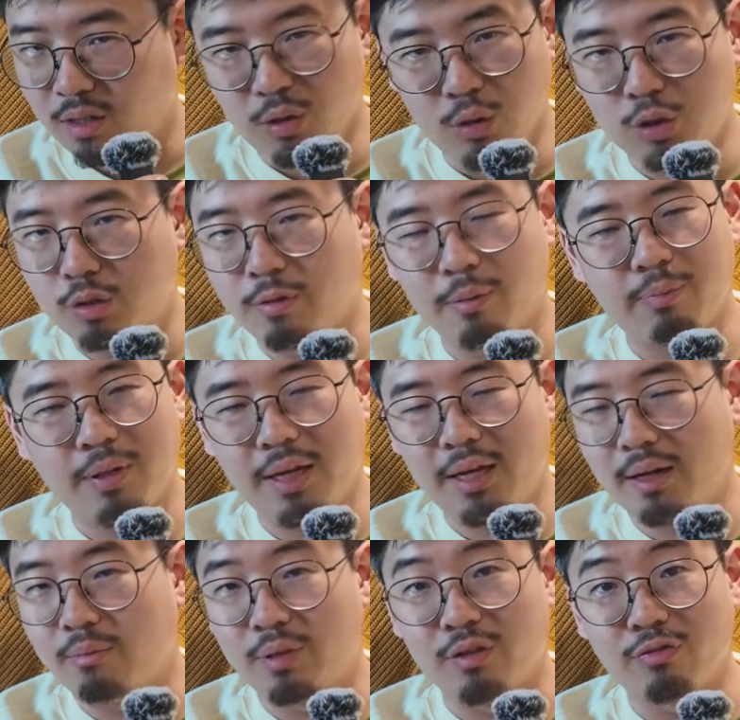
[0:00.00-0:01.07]
Used to be
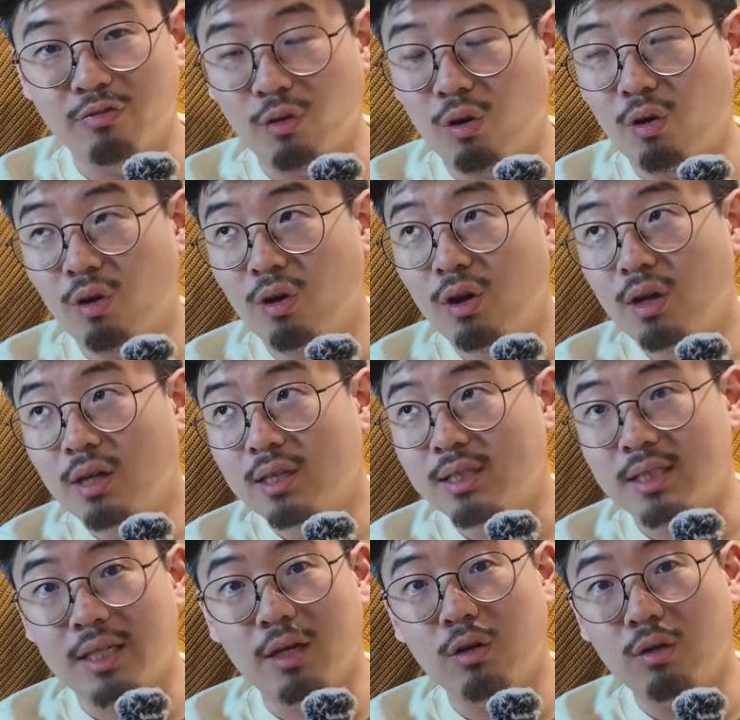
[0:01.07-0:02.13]
played before
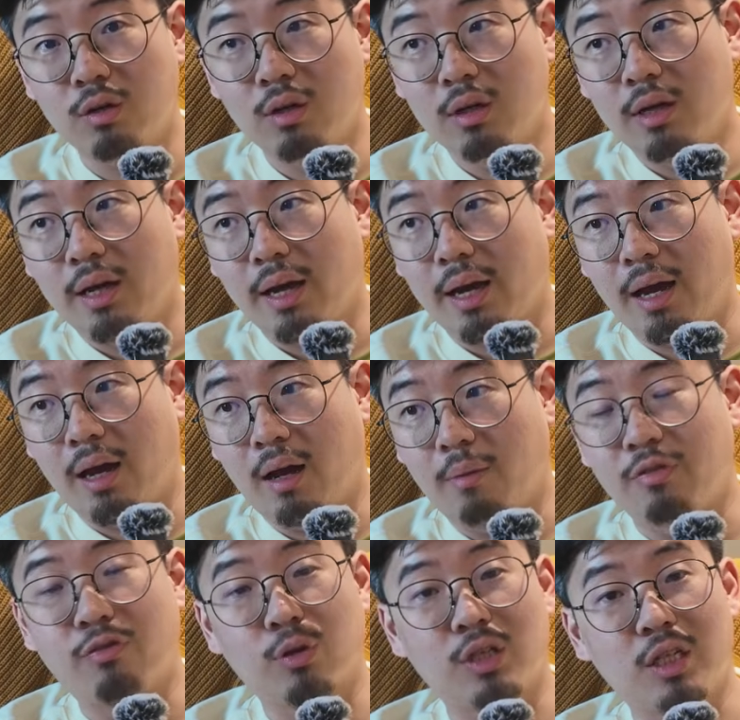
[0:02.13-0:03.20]
Sail,
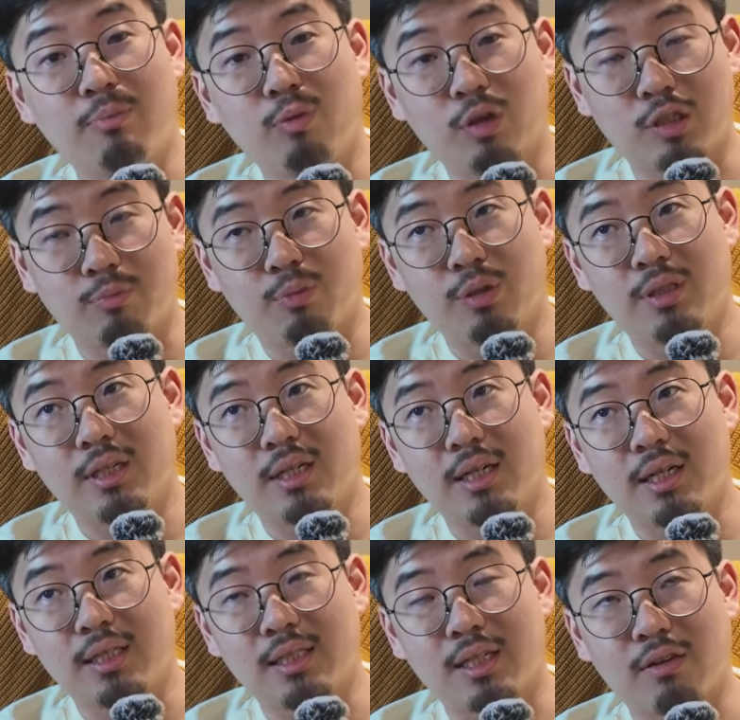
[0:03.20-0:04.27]
before Tipo was
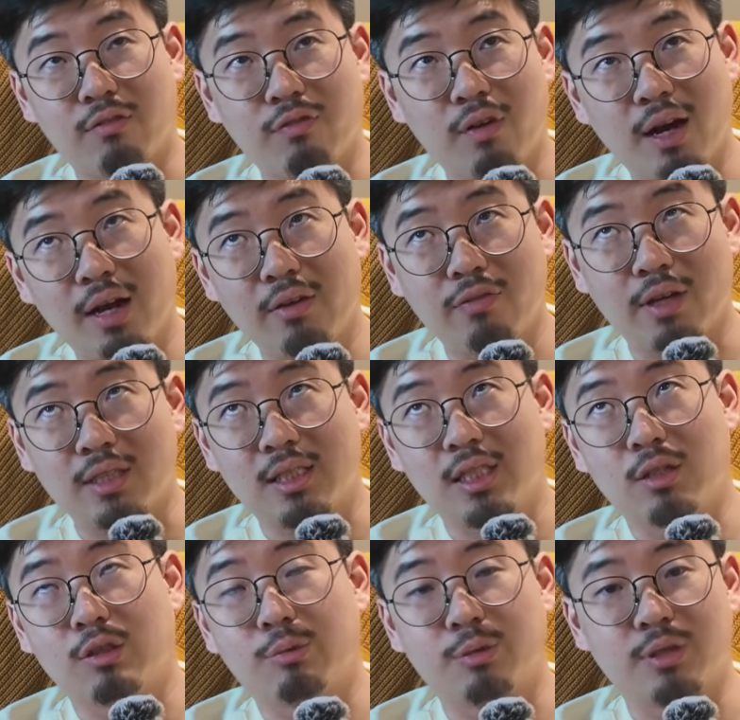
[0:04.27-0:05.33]
printed in set 5 and
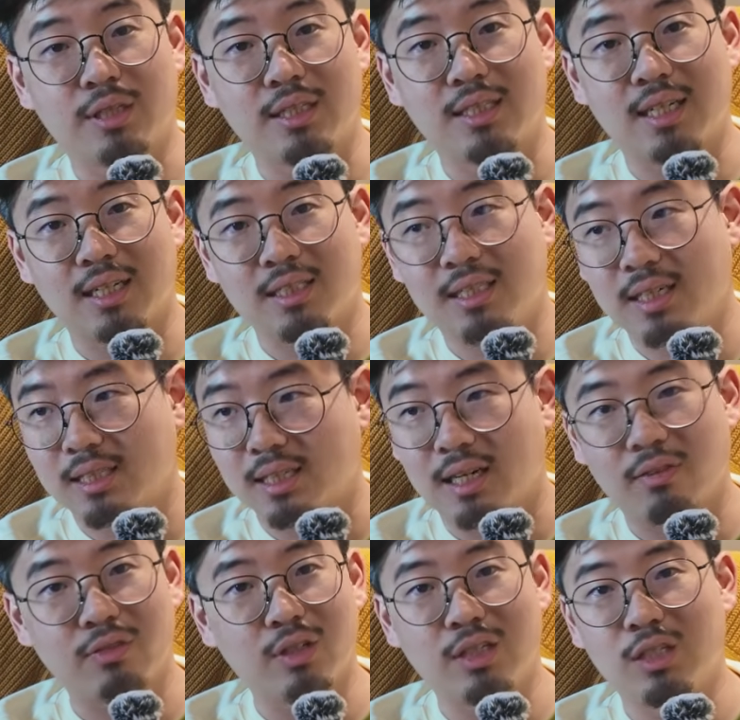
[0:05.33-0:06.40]
Sail was printed in set 6,
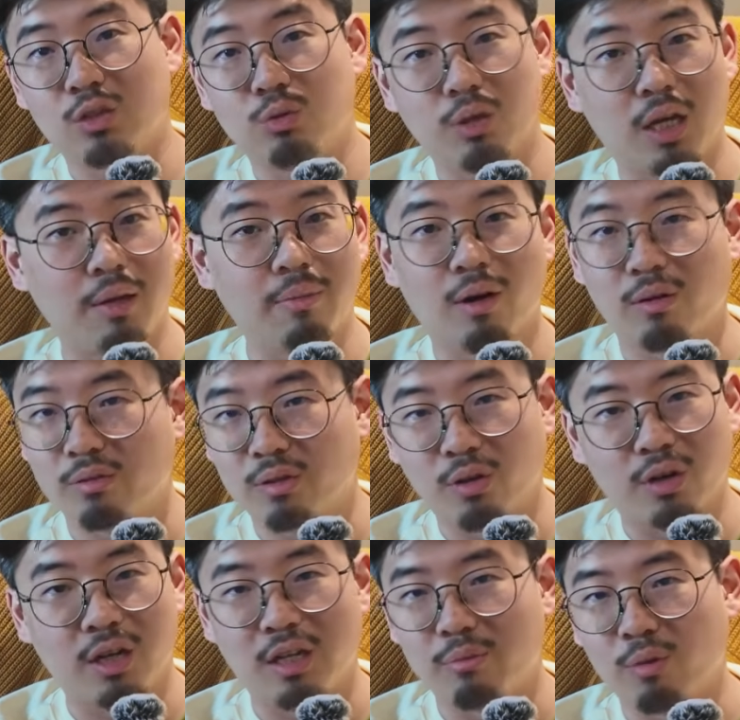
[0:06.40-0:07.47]
and after these two came out,
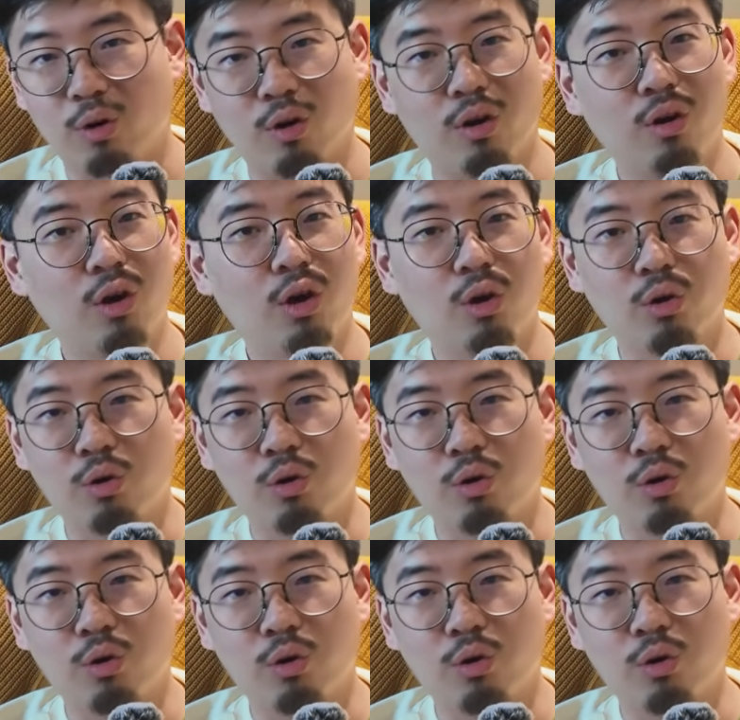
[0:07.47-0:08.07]
not anymore.